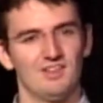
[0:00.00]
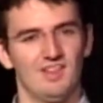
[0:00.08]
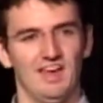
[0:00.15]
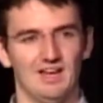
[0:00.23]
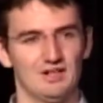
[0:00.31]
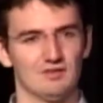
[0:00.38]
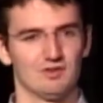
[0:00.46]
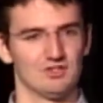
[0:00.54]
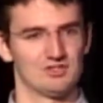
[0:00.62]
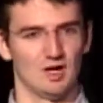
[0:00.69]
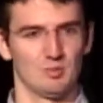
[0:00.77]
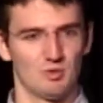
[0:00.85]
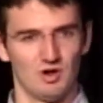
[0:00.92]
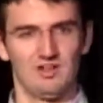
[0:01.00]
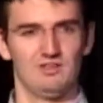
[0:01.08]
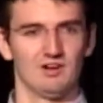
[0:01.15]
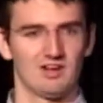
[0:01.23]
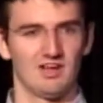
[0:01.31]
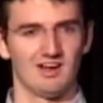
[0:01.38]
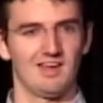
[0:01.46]
they had to first upgrade
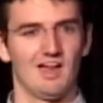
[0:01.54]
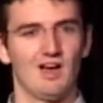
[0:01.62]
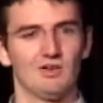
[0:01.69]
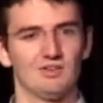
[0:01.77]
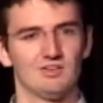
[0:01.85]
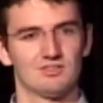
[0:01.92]
their account.